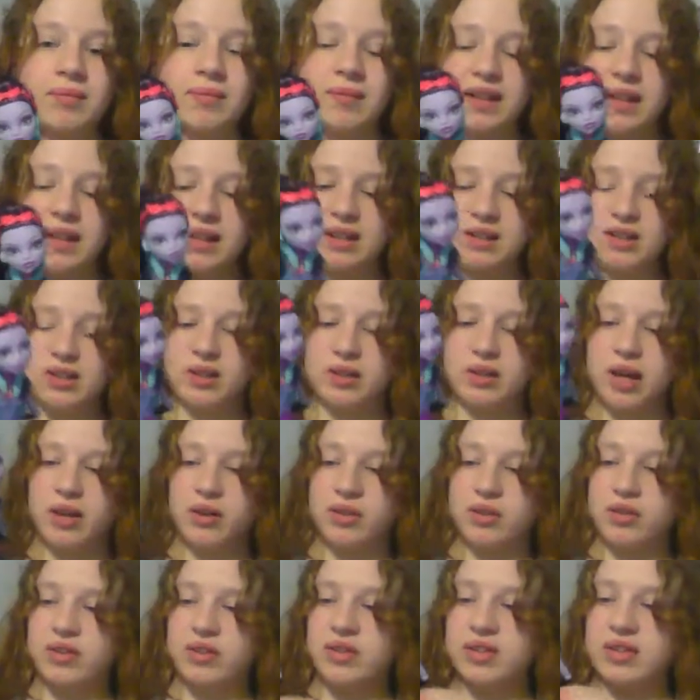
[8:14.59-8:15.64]
and
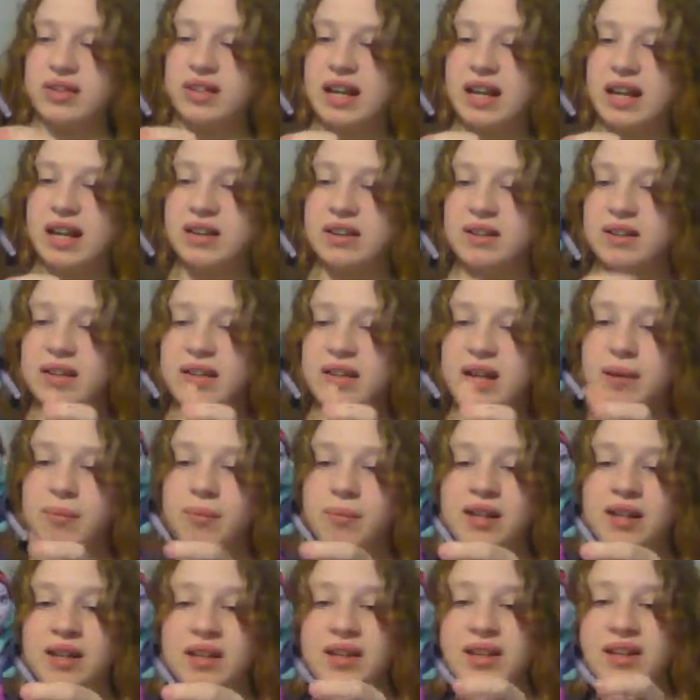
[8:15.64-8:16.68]
understand them.
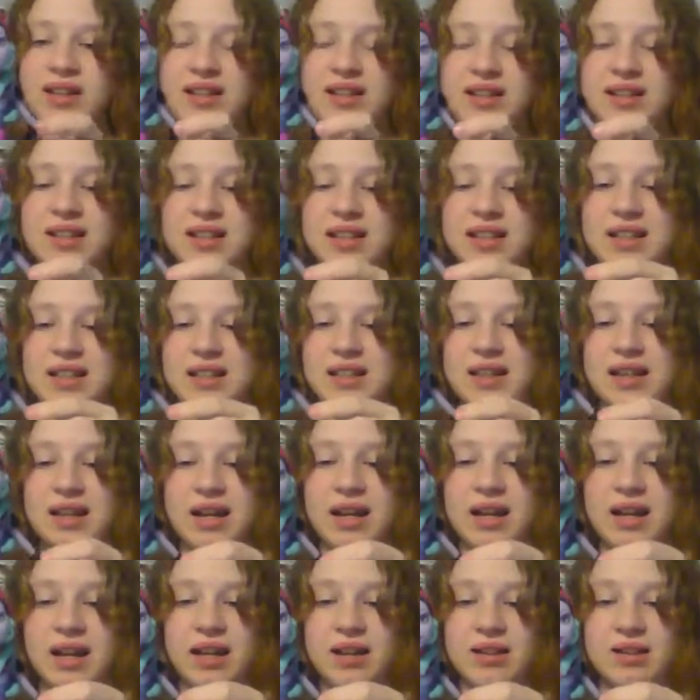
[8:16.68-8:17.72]

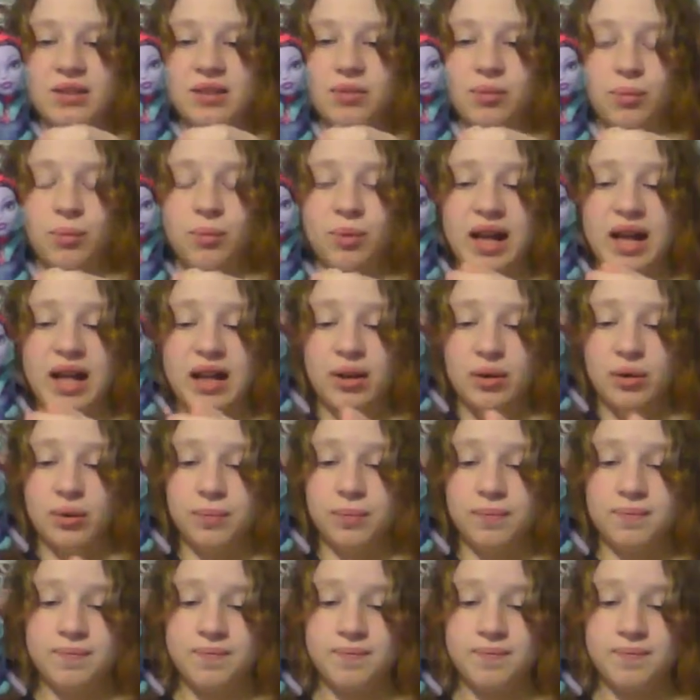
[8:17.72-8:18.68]
And, well,